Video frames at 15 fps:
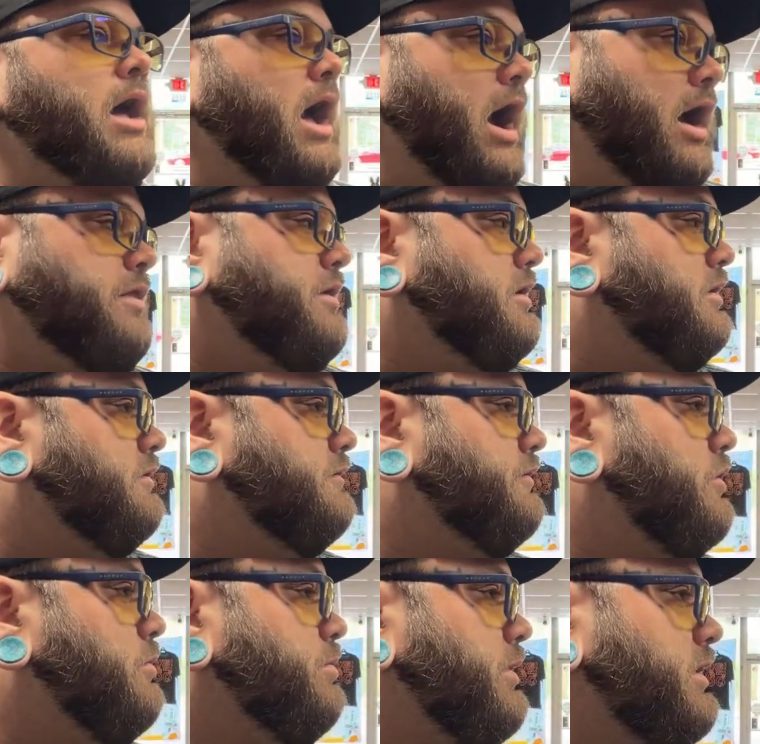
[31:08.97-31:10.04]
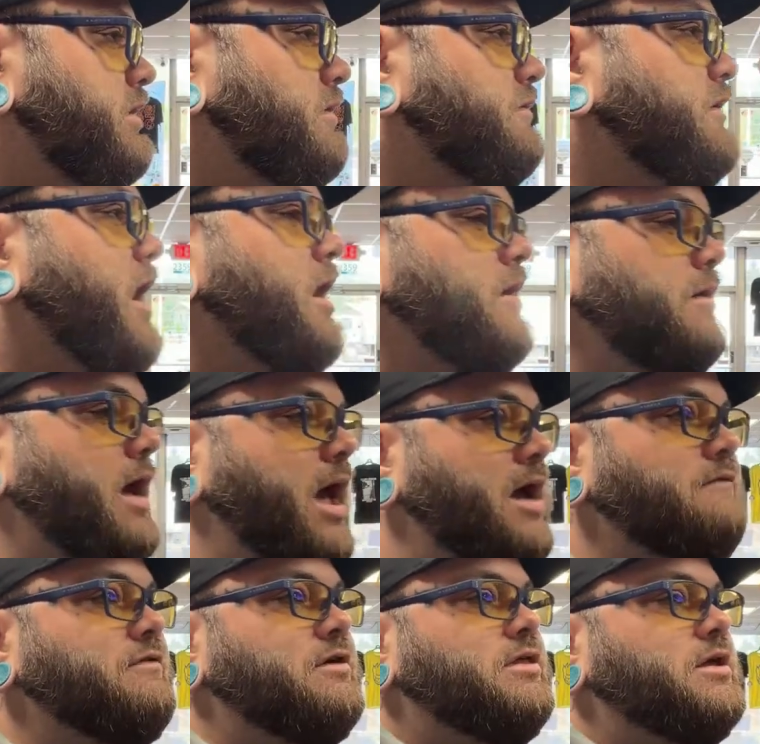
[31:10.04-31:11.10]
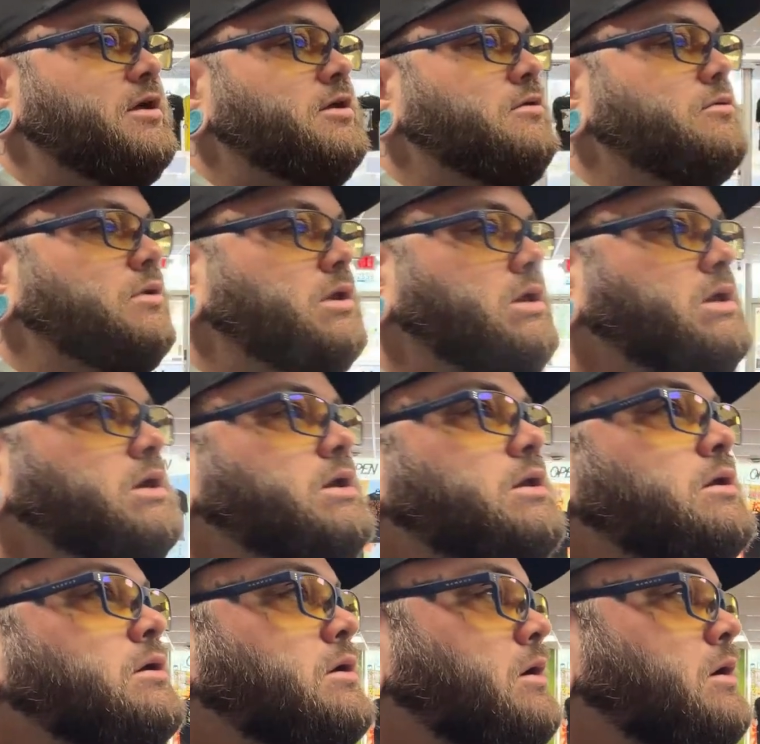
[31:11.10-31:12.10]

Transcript: I think it's dope. Like, he's got everything you need,